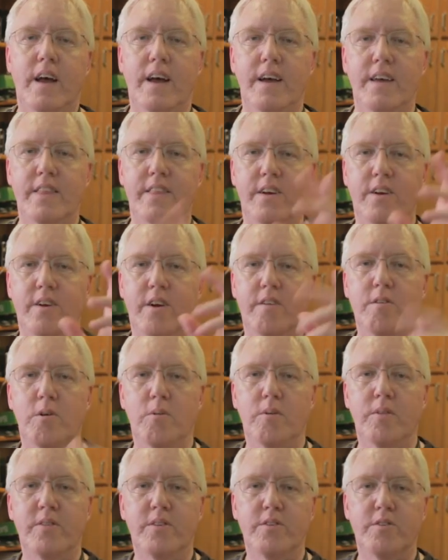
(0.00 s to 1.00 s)
Hi there
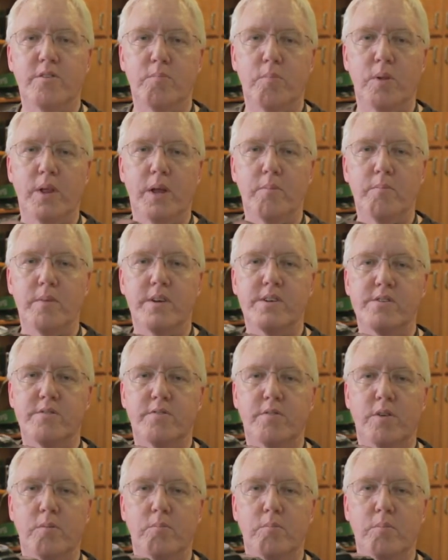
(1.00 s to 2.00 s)
everyone, this is Planet Mitch
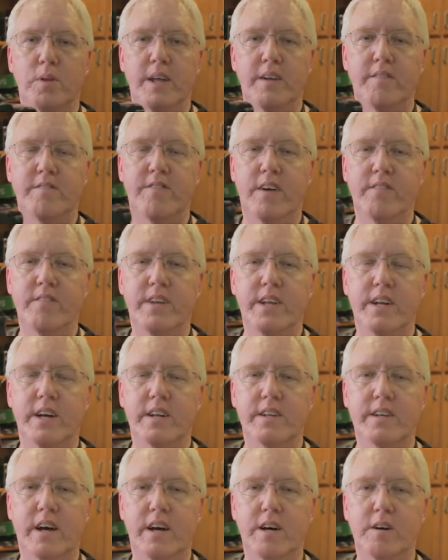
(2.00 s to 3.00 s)
from
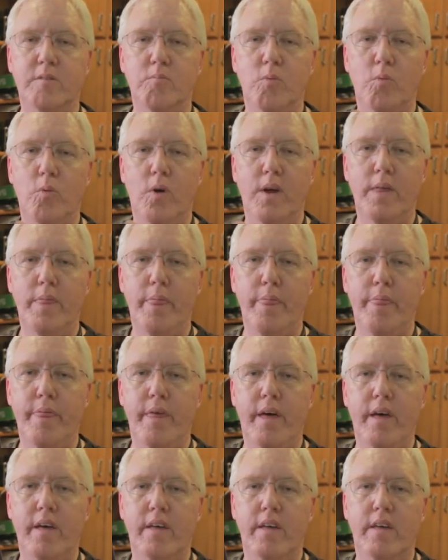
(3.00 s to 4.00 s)
Planet5D.com
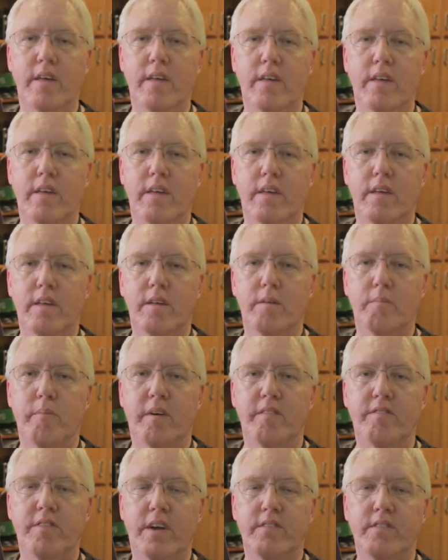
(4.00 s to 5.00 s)
with
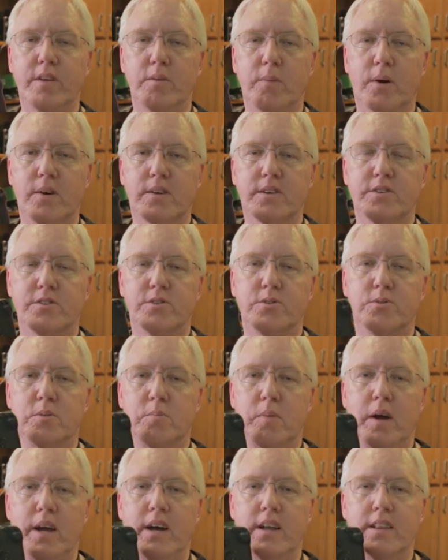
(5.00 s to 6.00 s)
my 5D Mark II
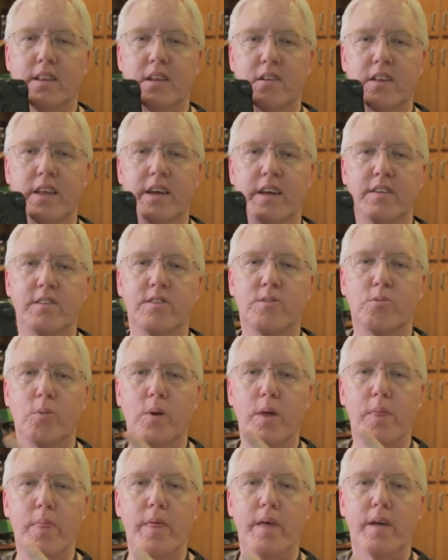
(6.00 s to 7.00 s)
in my hot little hands
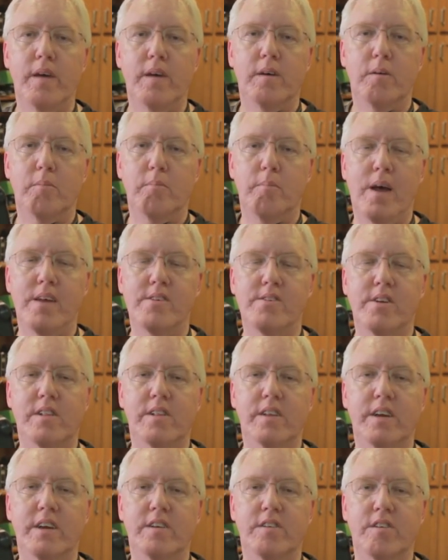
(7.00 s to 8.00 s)
with
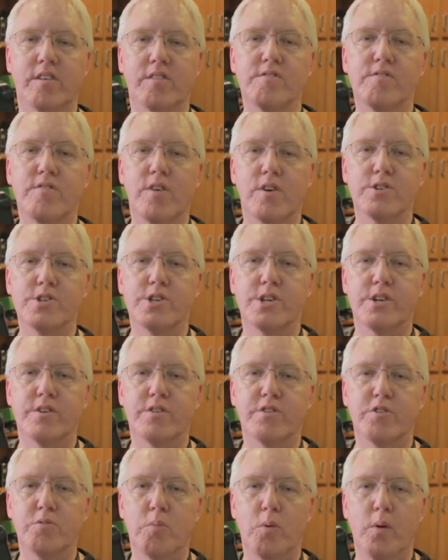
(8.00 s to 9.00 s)
Magic Lantern
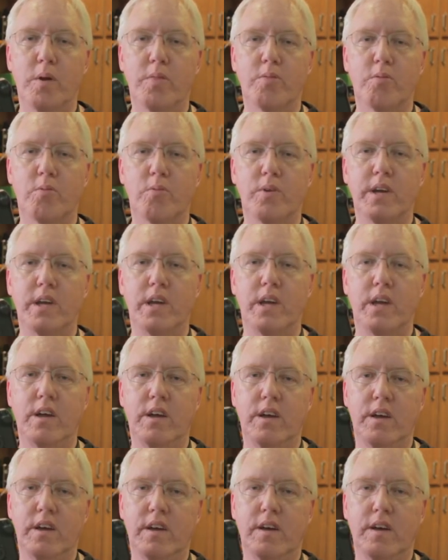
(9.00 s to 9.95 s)
version 2.3